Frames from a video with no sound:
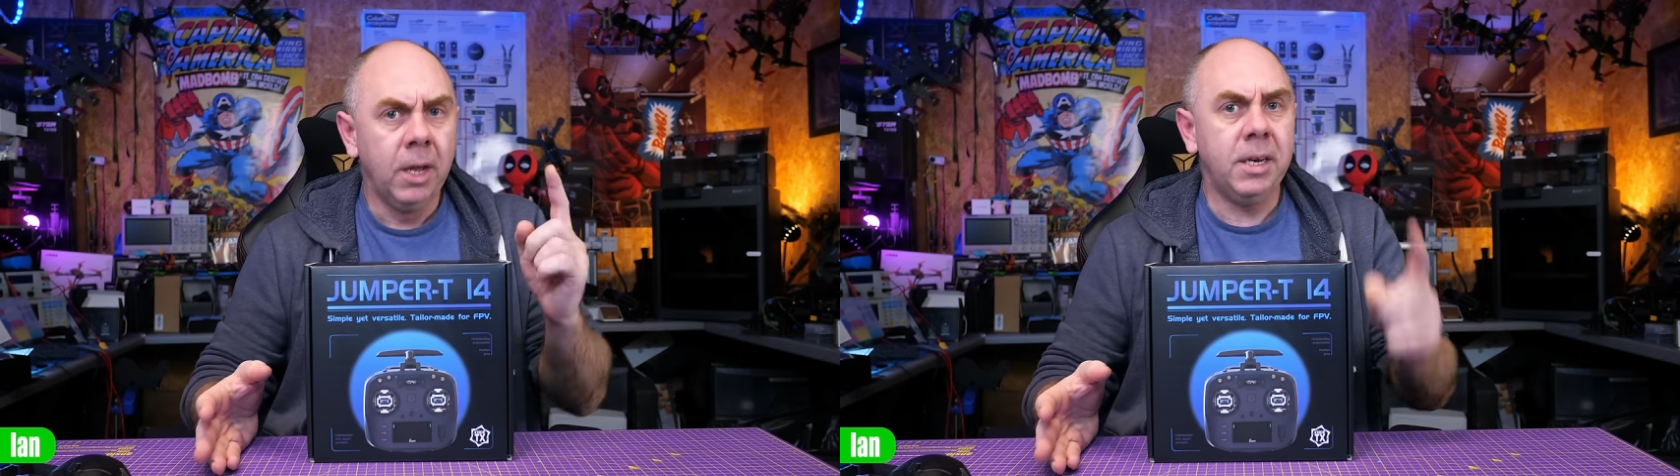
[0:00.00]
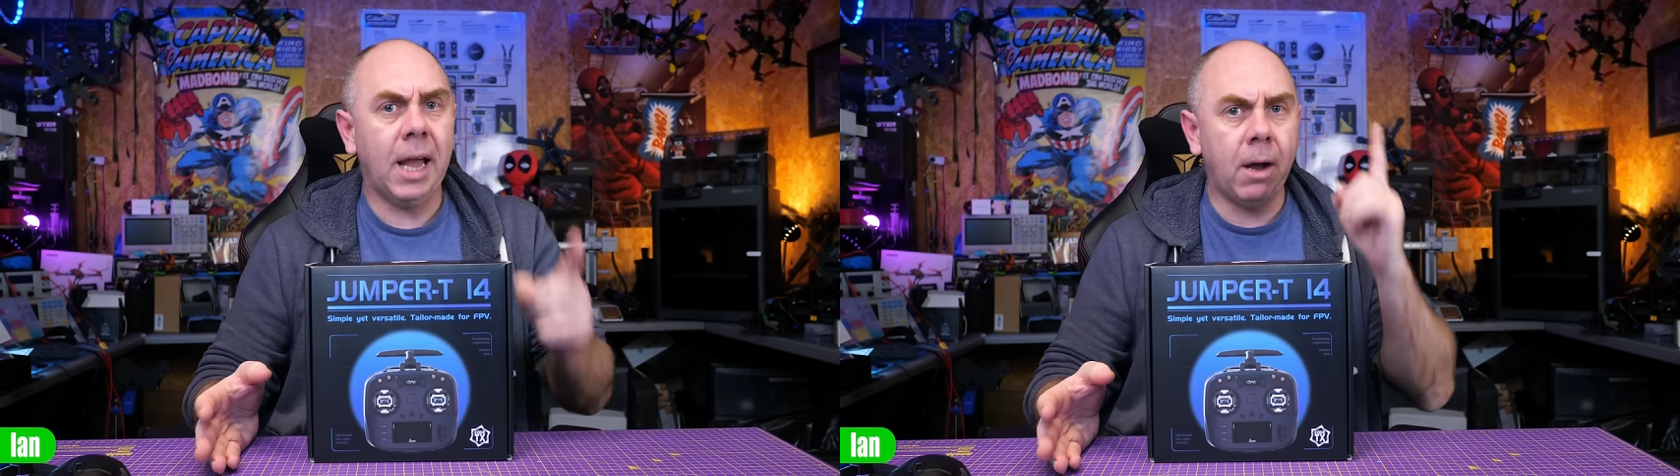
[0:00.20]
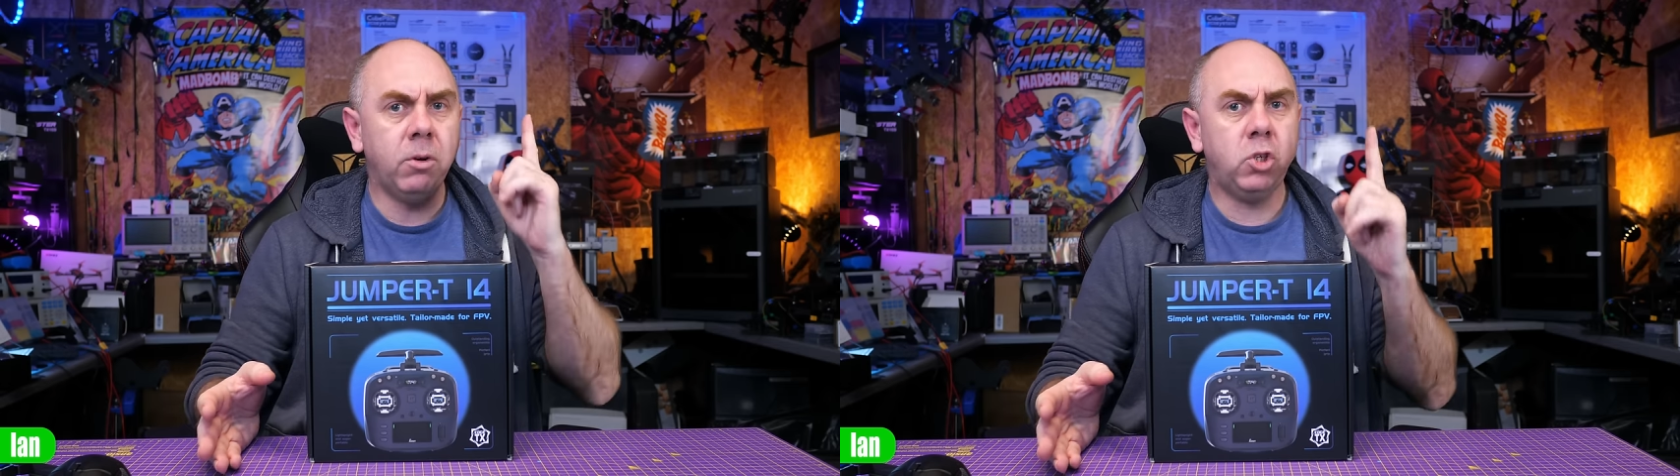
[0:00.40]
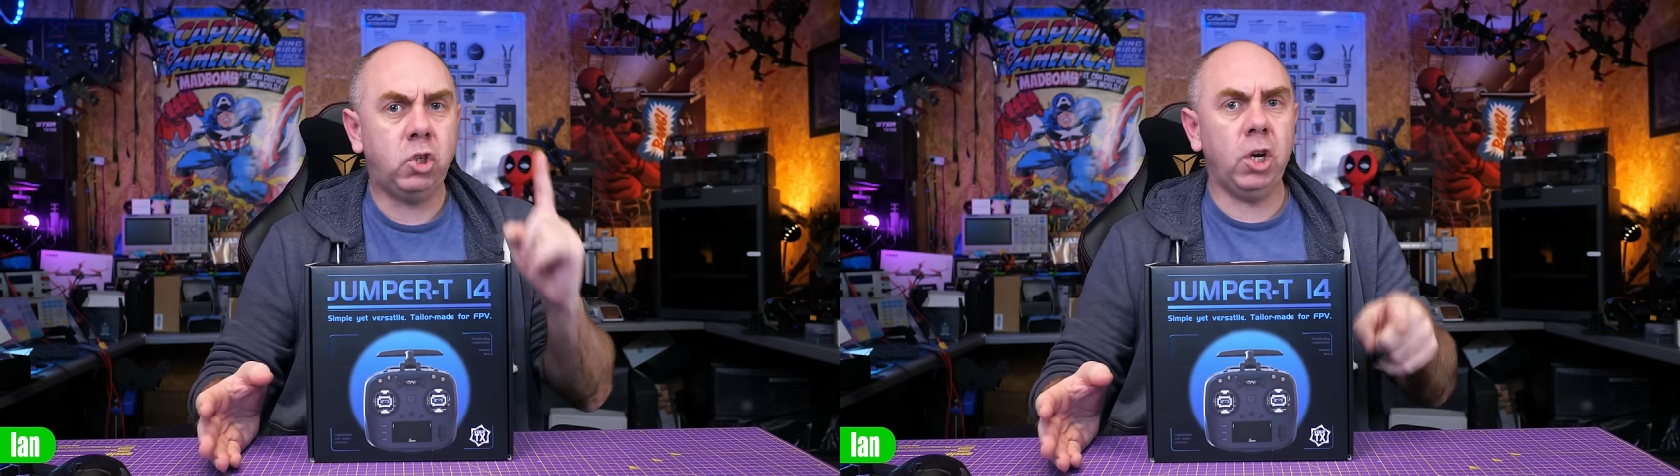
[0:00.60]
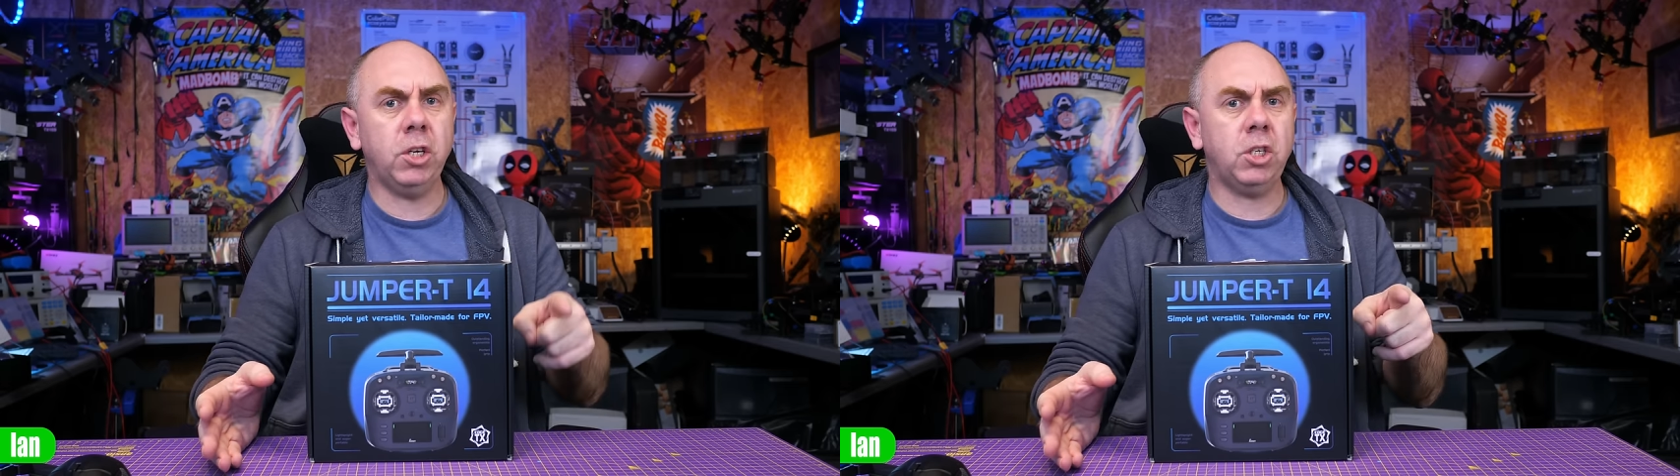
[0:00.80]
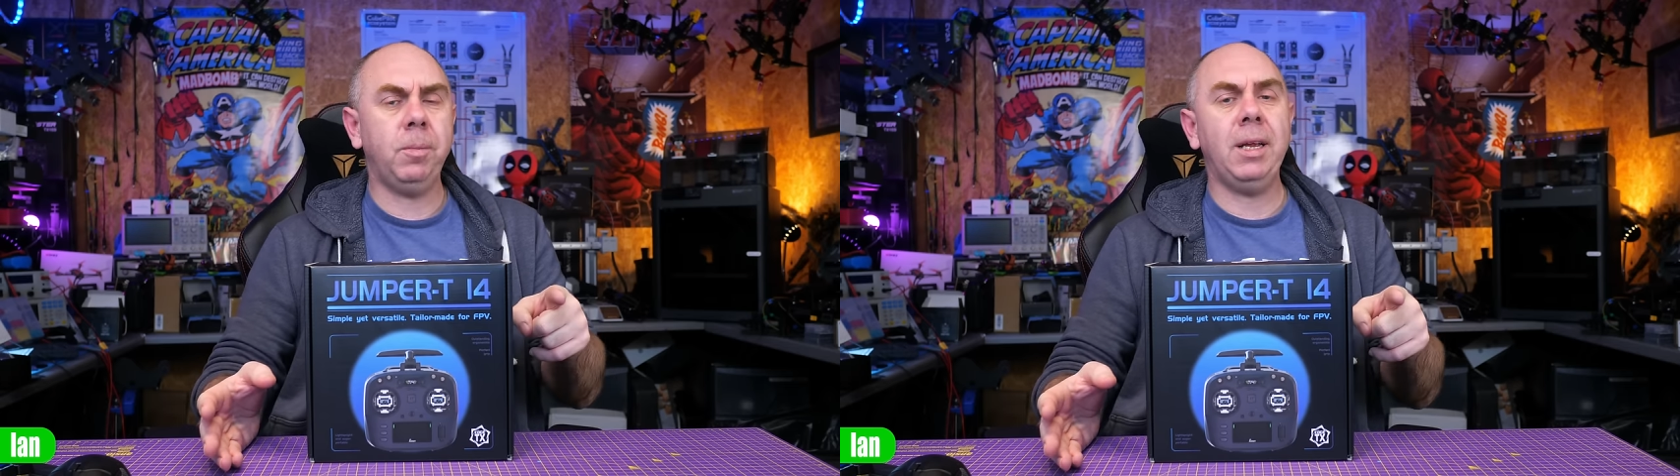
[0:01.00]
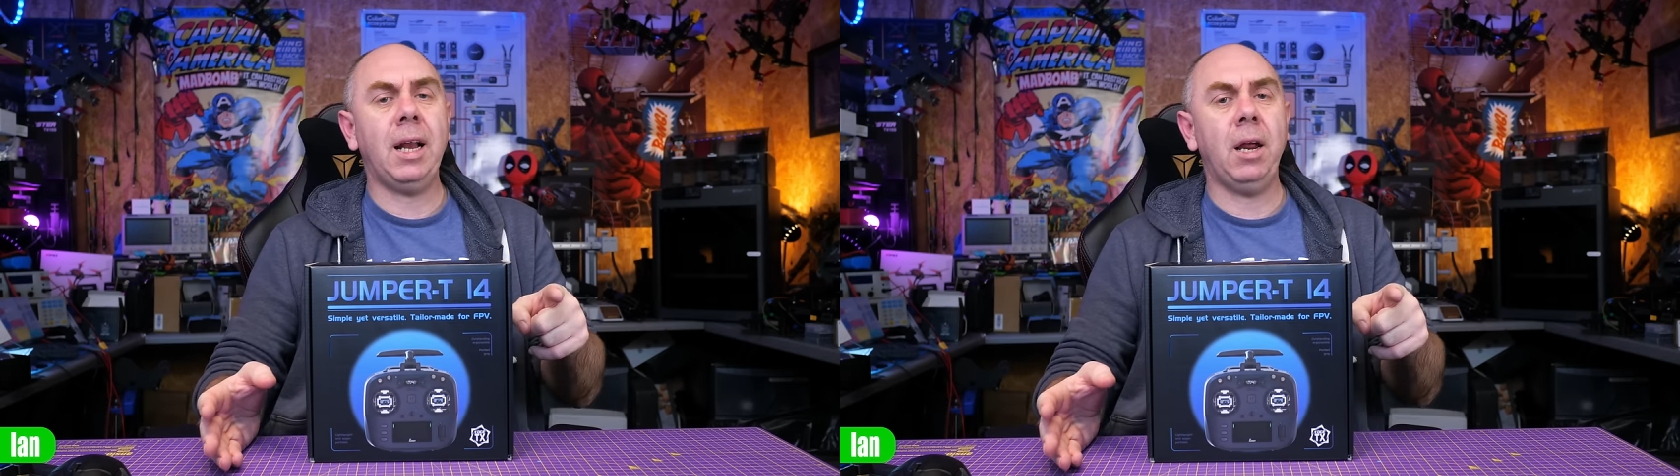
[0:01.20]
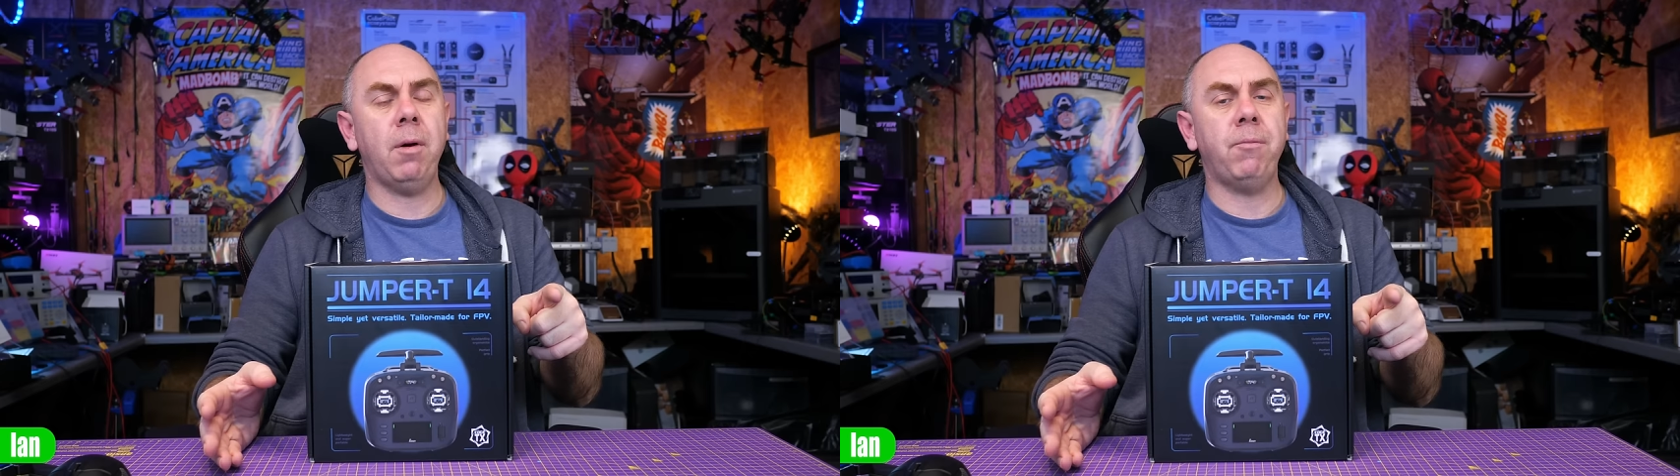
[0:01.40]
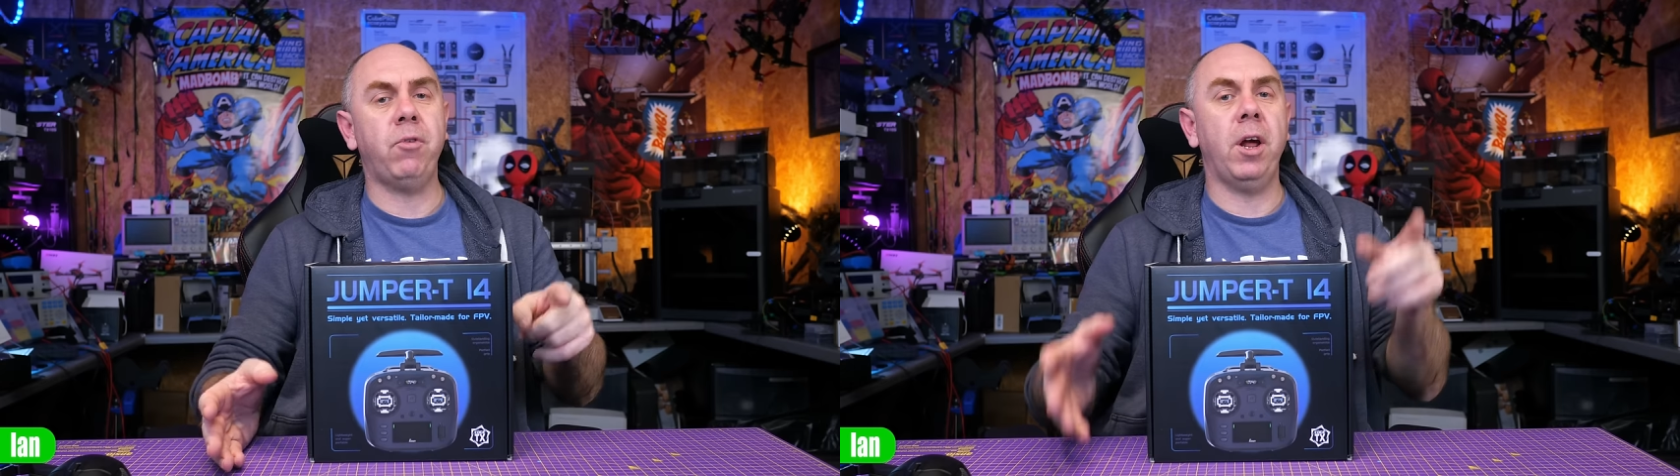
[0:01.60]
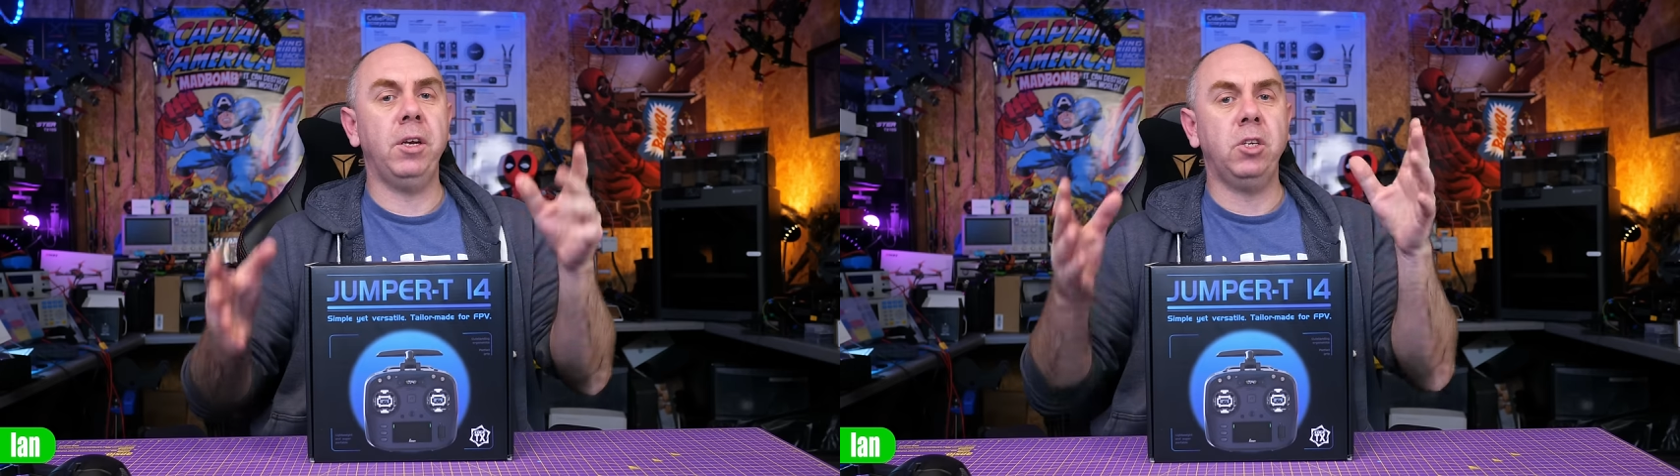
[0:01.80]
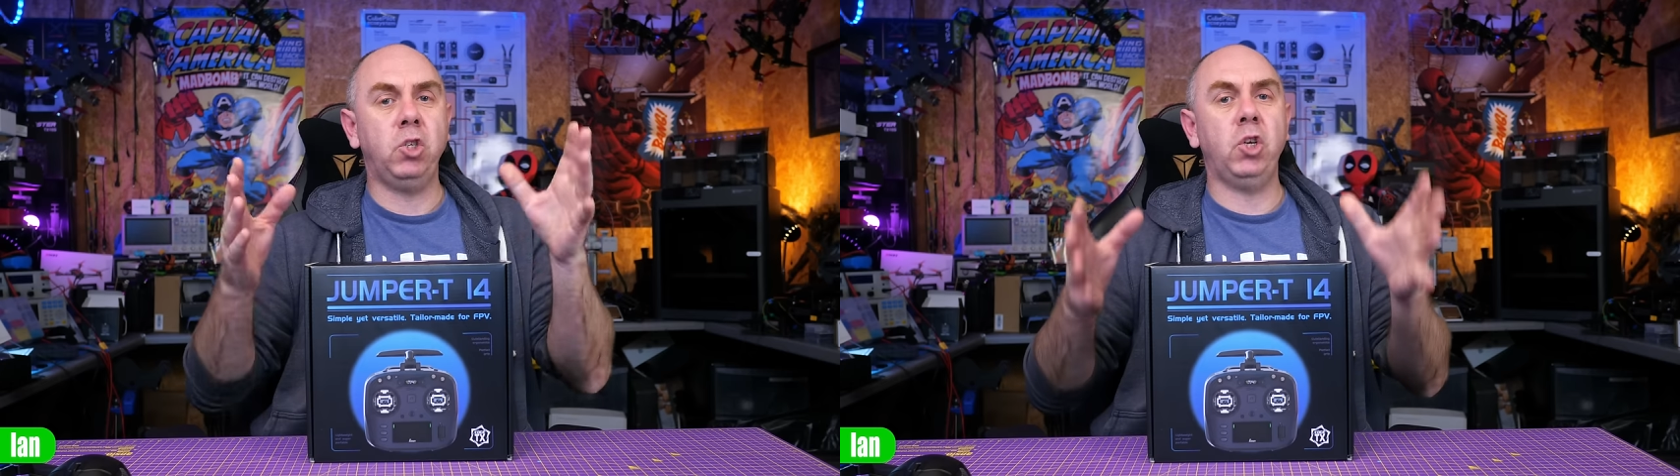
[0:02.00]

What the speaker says: Now, just to be clear up front,